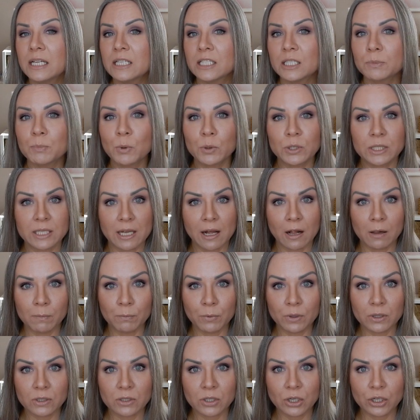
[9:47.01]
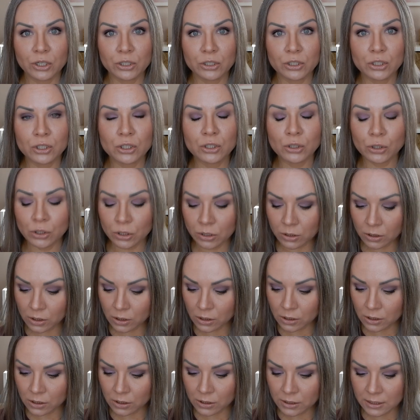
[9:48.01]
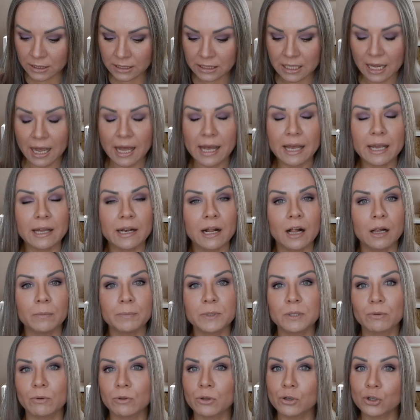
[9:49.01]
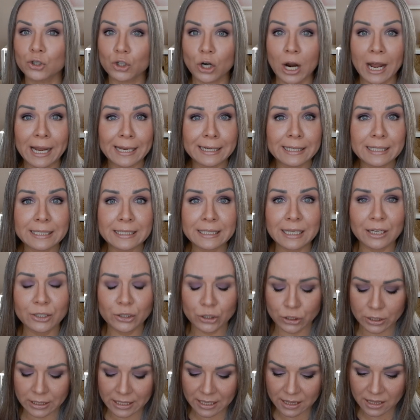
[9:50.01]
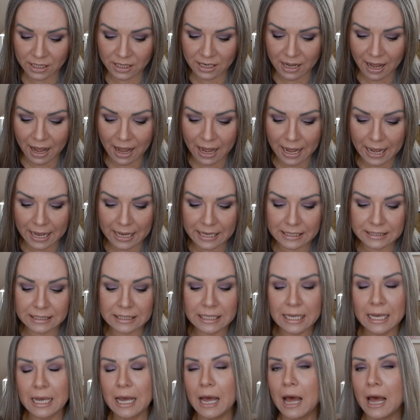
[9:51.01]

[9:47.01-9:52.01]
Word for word: it's supposed to help with dark circles, it helps with dryness underneath the eyes